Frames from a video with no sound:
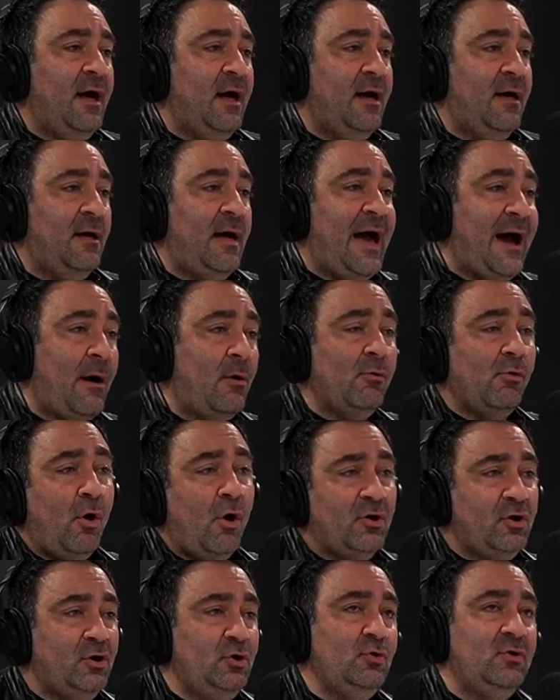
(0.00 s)
Uh, how
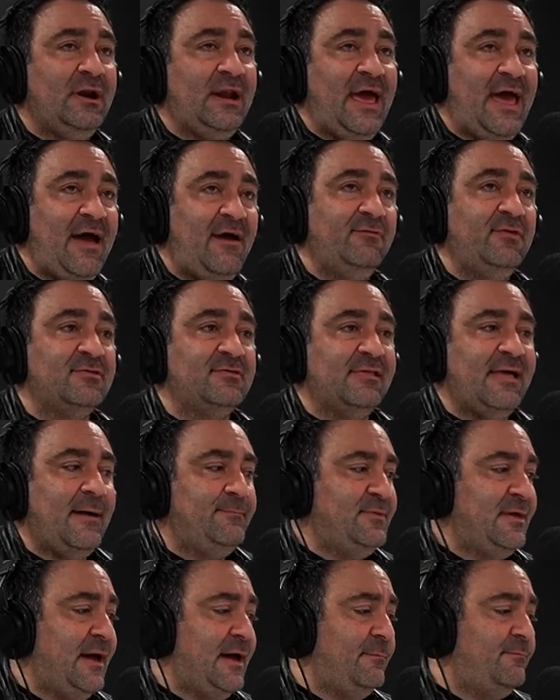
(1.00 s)
long are you going to have this
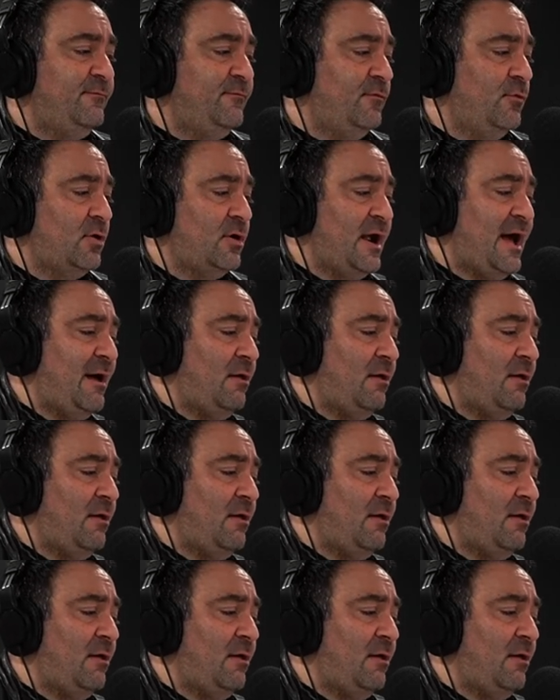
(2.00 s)
laptop for?